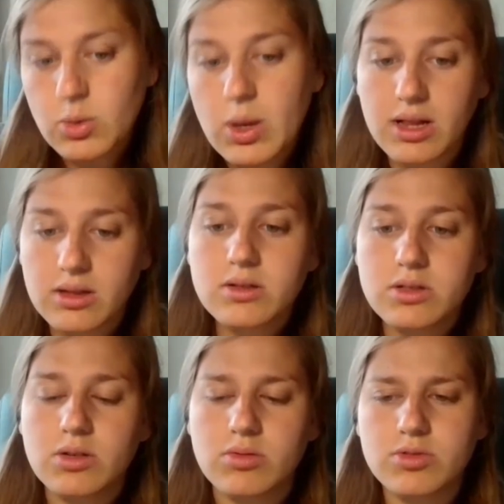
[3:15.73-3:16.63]
as
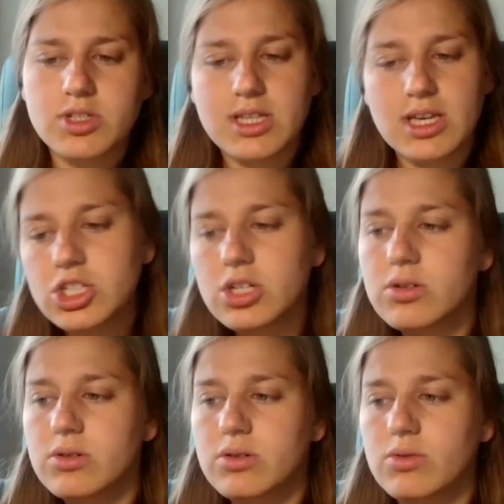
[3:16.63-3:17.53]
well. So
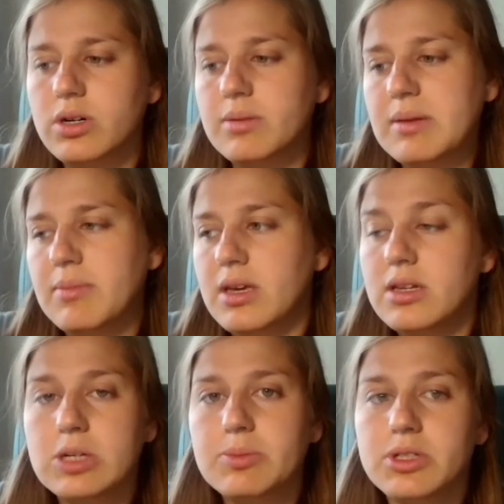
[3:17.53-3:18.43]
translation or
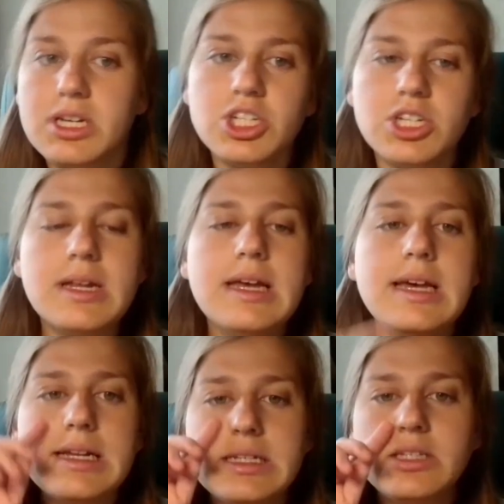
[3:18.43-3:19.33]
maybe interpretation
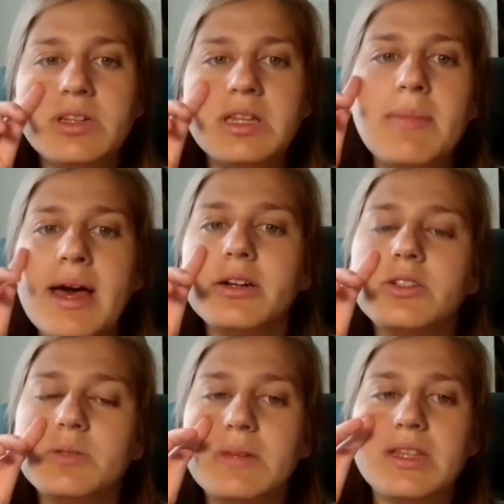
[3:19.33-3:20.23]
didn't really
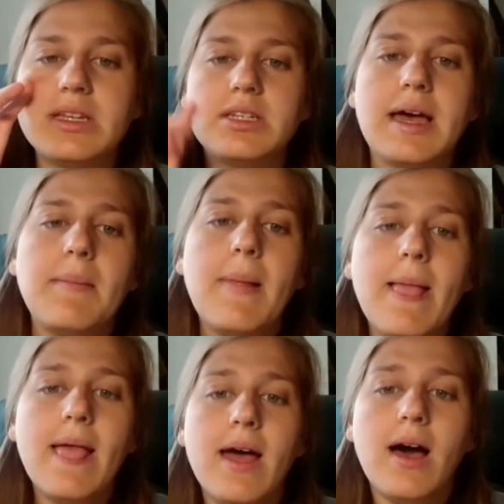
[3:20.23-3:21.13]
matter to me at that time.
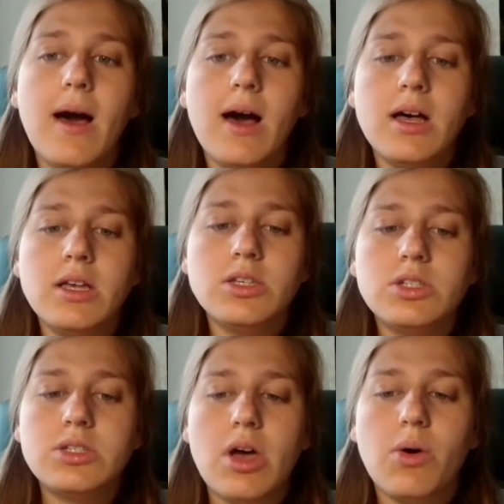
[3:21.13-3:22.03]

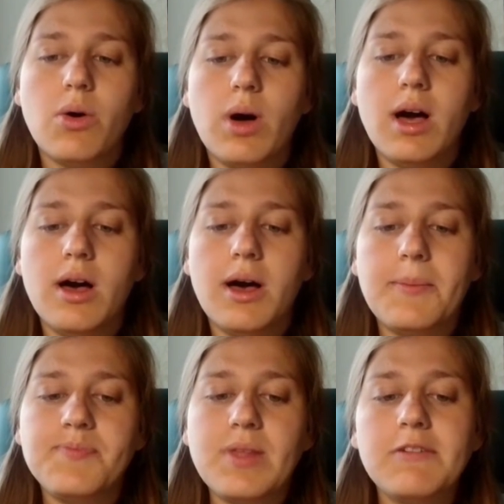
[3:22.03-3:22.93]
So
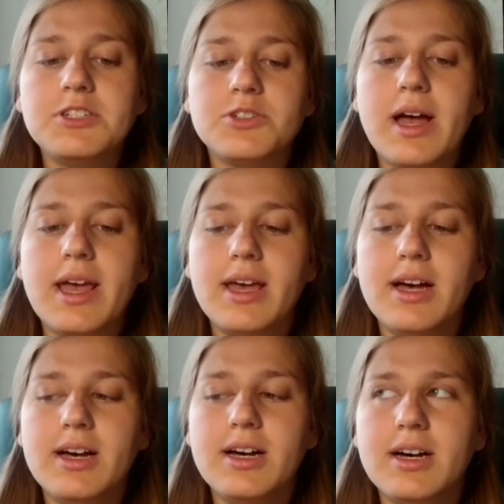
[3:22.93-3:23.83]
after I
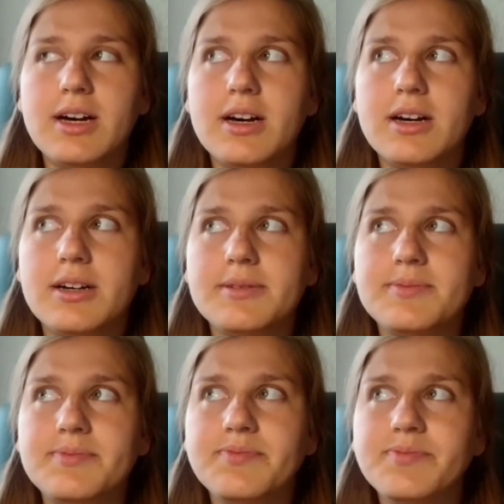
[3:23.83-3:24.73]

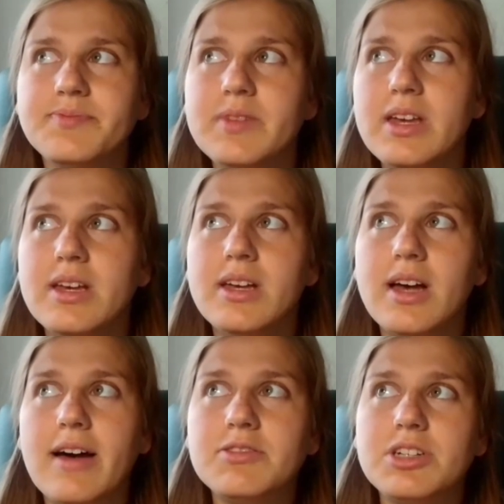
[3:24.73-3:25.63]

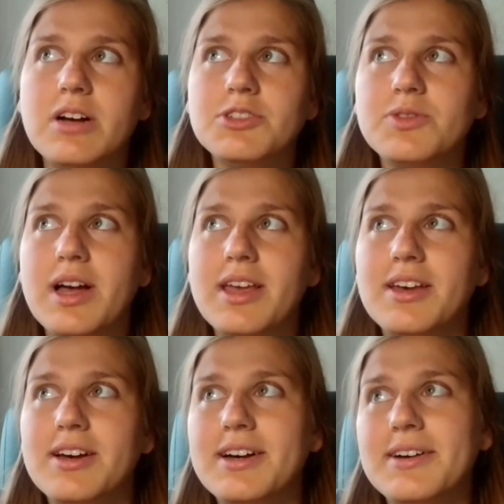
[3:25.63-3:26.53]

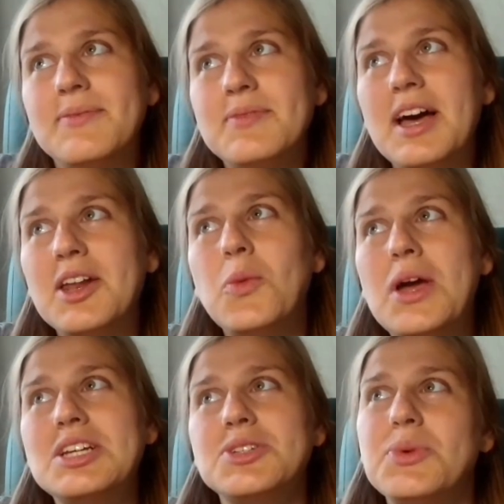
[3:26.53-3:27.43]
got
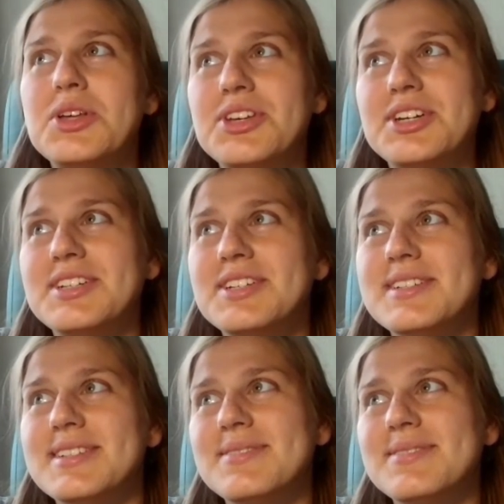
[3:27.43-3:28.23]
acquainted with the